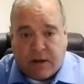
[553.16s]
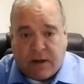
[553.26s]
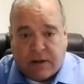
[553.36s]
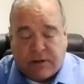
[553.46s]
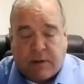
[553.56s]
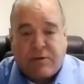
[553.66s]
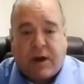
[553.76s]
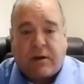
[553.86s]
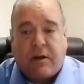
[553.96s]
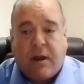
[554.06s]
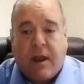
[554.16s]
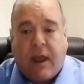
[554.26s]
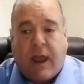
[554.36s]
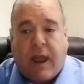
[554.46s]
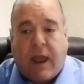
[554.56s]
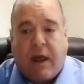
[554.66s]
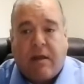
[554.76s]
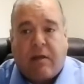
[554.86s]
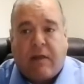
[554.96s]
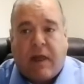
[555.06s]
subject. And
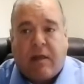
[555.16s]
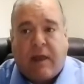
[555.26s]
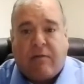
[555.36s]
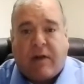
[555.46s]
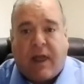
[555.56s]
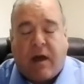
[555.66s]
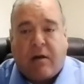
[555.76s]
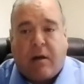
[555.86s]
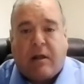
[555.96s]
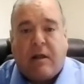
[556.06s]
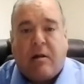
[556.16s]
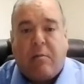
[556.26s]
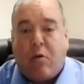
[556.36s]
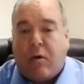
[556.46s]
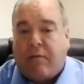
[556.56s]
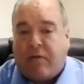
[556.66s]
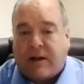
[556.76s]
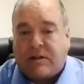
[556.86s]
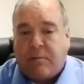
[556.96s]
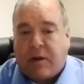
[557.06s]
they've allowed a little more
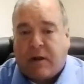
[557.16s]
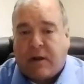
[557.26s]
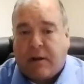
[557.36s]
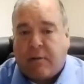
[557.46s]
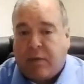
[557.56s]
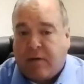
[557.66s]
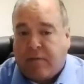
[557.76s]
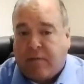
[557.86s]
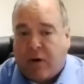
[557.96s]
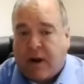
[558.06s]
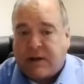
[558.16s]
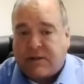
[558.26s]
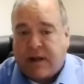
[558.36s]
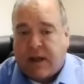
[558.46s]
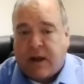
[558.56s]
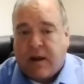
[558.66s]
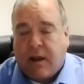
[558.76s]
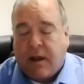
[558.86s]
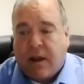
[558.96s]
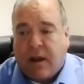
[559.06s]
flexibility. Before, I said
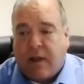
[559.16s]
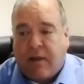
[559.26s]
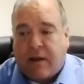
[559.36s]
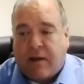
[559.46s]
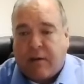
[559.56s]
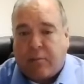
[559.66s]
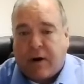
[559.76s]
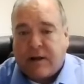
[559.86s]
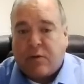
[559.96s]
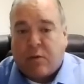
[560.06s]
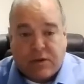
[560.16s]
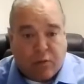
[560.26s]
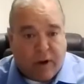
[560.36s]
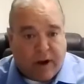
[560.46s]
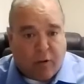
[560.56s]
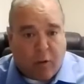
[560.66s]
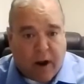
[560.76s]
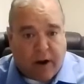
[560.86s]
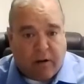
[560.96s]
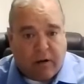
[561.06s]
that the appraisal was
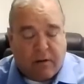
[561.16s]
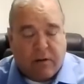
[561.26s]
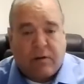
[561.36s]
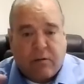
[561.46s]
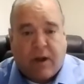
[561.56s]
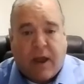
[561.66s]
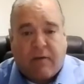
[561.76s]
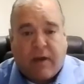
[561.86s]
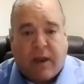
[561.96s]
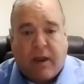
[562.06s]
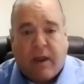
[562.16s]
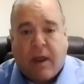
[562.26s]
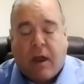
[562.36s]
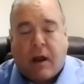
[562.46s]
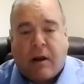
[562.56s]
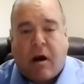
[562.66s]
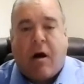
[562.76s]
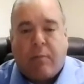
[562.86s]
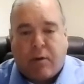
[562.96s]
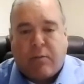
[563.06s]
required to have a
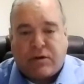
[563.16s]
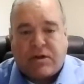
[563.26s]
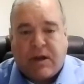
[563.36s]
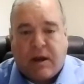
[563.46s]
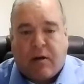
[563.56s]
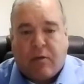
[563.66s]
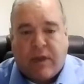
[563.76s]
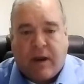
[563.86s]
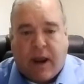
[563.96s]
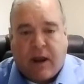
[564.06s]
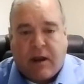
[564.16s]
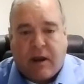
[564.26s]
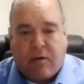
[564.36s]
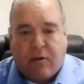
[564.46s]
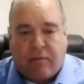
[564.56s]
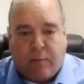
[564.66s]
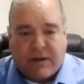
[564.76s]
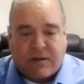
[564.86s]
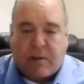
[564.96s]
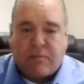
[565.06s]
comparable sale with an ADU if my
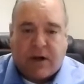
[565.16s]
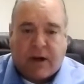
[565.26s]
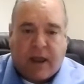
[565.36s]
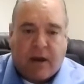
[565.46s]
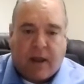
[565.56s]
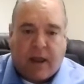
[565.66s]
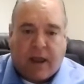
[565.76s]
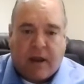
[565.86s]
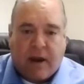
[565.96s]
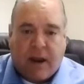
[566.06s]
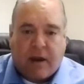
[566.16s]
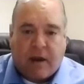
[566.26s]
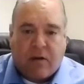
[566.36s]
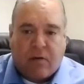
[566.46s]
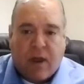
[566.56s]
subject had an ADU.